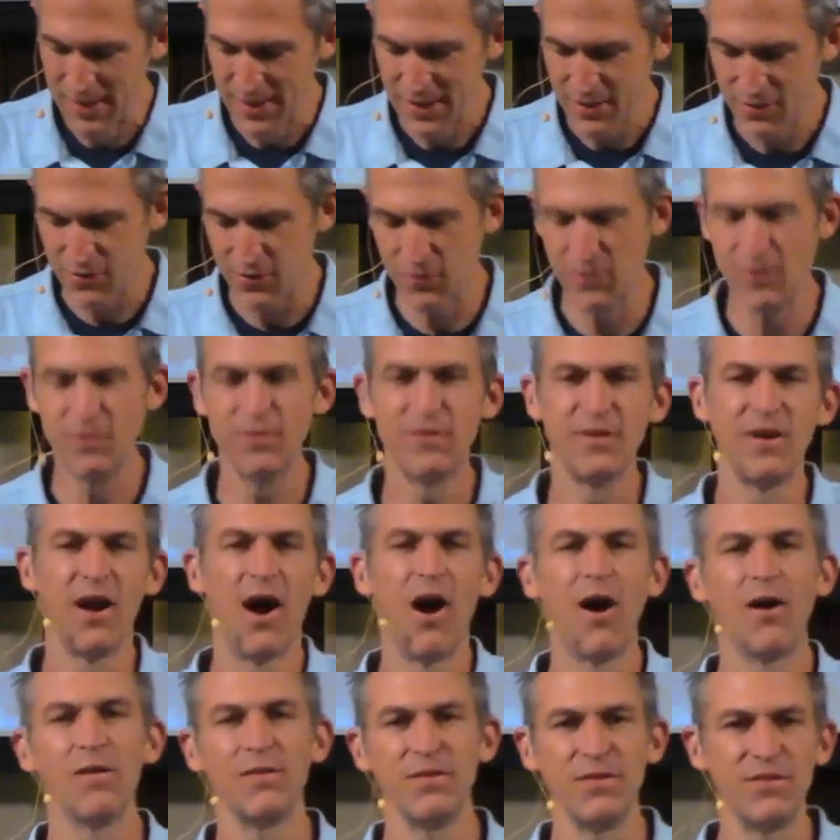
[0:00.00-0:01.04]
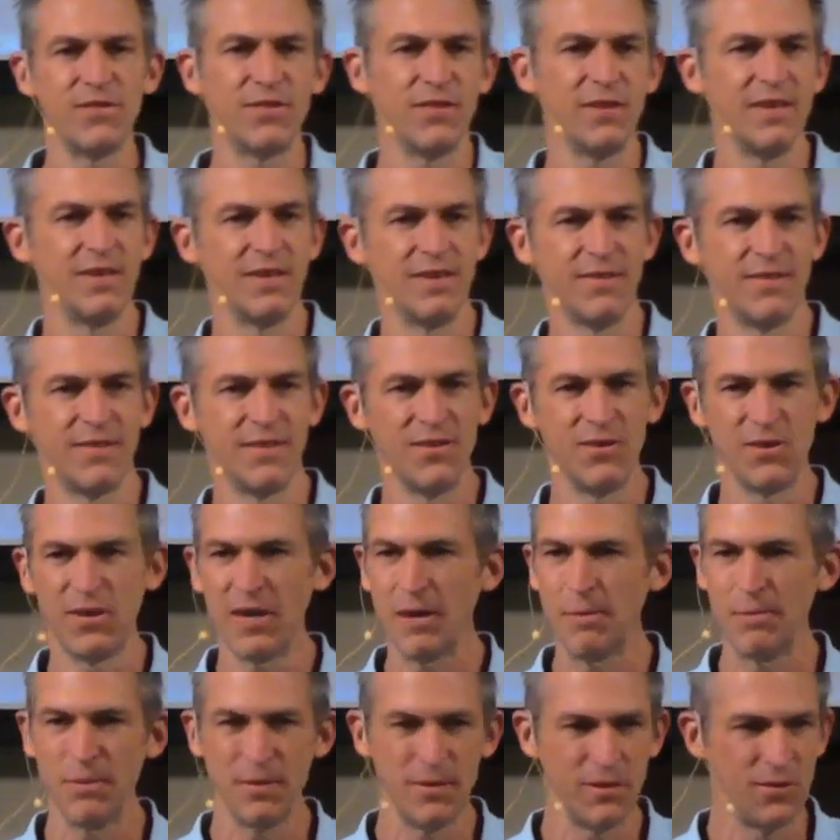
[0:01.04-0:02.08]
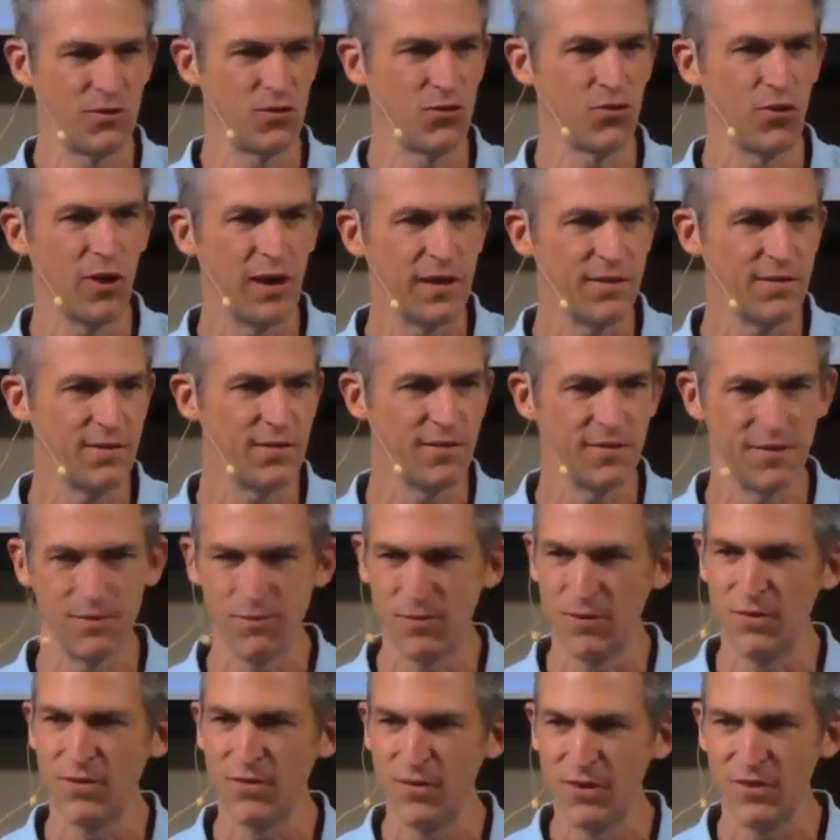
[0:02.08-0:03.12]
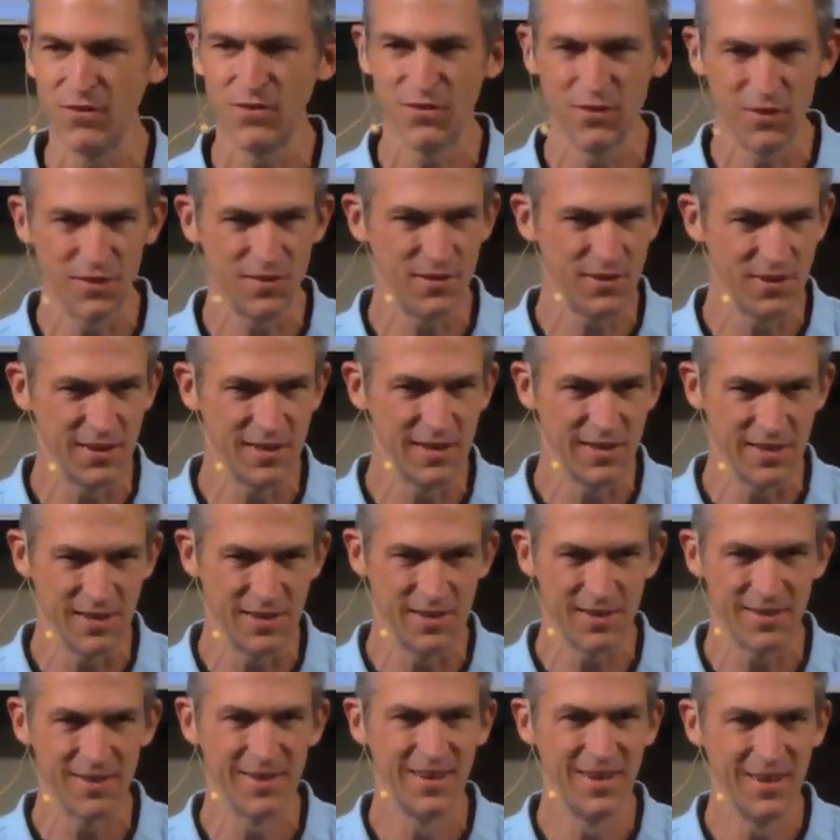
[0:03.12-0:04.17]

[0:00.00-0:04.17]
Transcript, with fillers: So you're using all these things, and you come to this crisis of decision at the end.